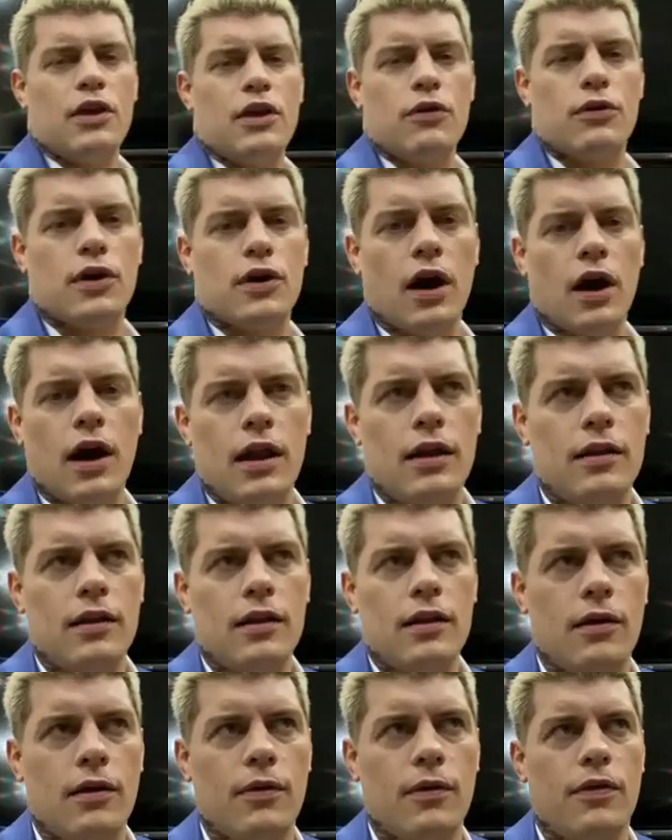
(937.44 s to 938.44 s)
cut
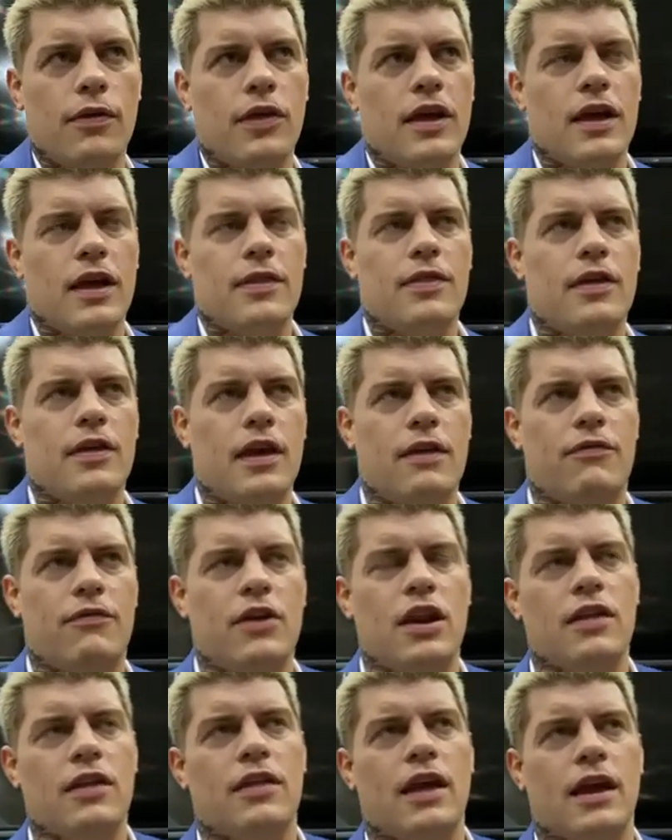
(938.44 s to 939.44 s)
the, if
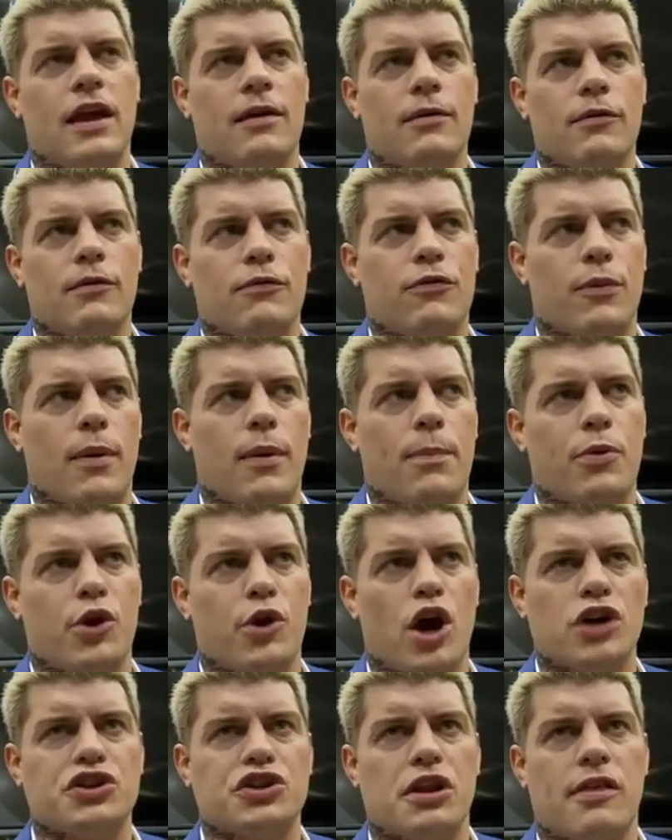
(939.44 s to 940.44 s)
anything, from a
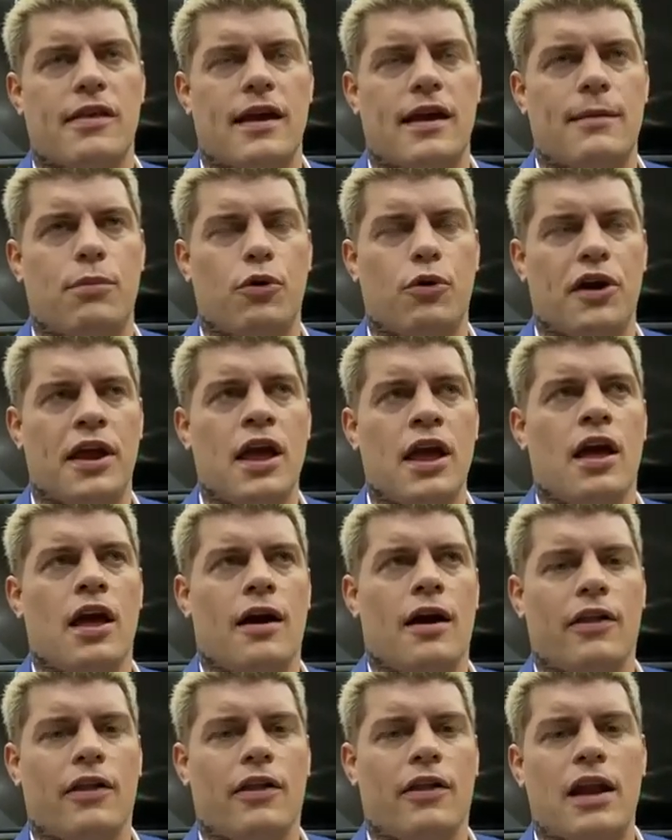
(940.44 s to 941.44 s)
production standpoint,
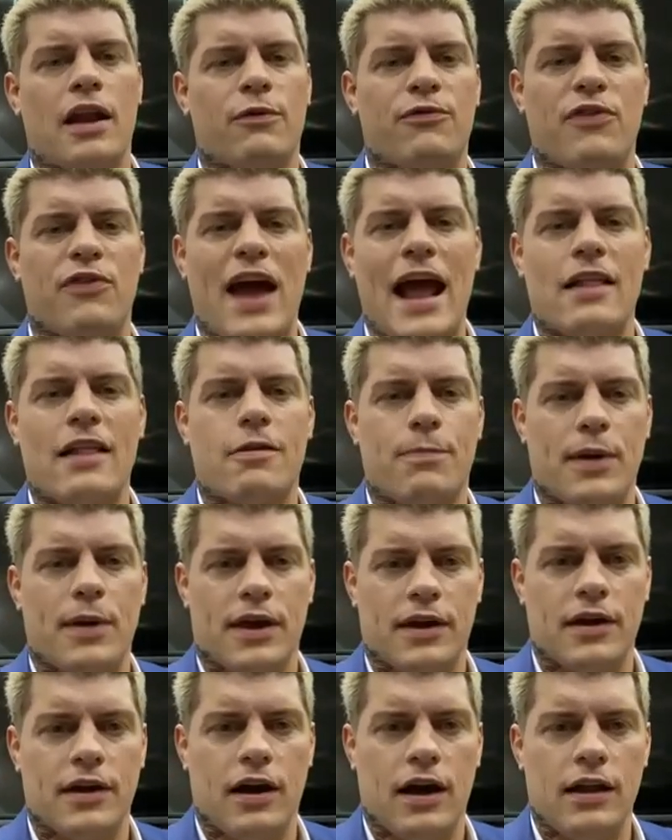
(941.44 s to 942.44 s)
a lot of fat's been
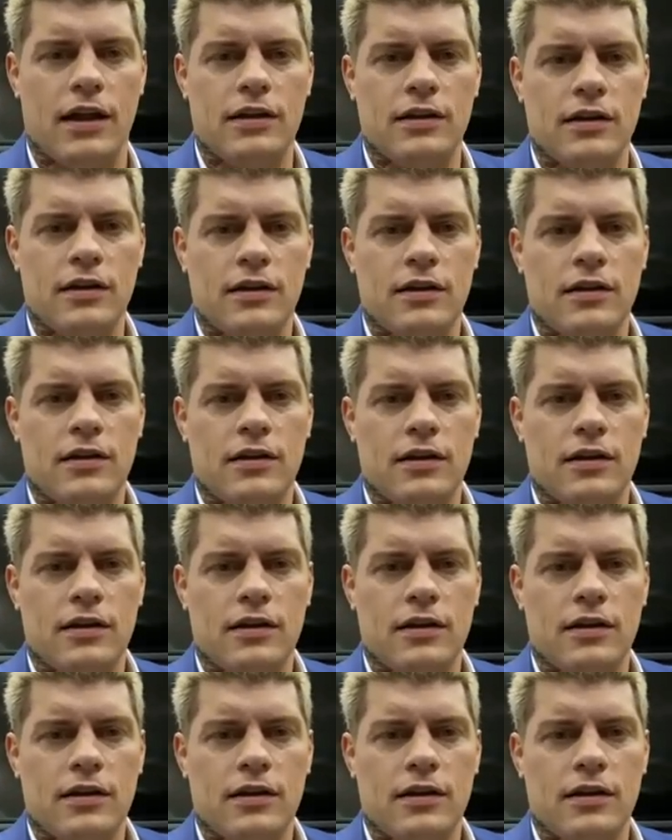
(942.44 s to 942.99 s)
cut. Mm.